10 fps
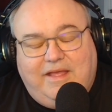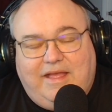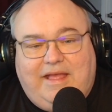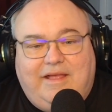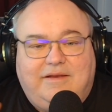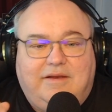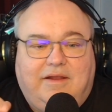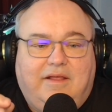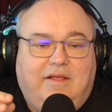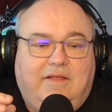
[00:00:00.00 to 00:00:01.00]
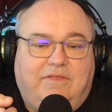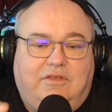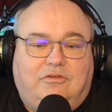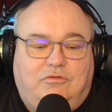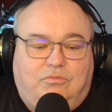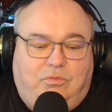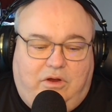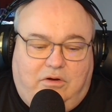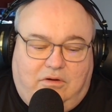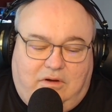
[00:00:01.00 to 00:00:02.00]
And this is
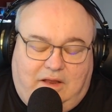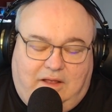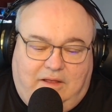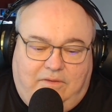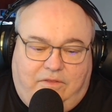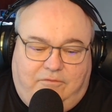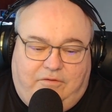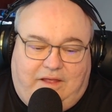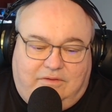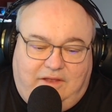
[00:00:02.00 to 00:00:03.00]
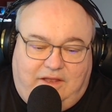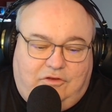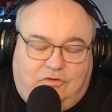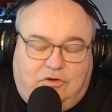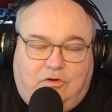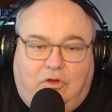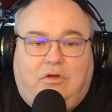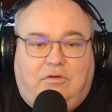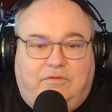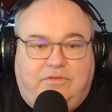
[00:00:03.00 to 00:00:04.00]
where the foundation,
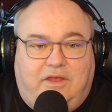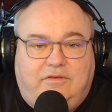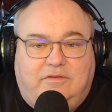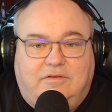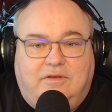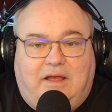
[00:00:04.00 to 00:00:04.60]
all of this,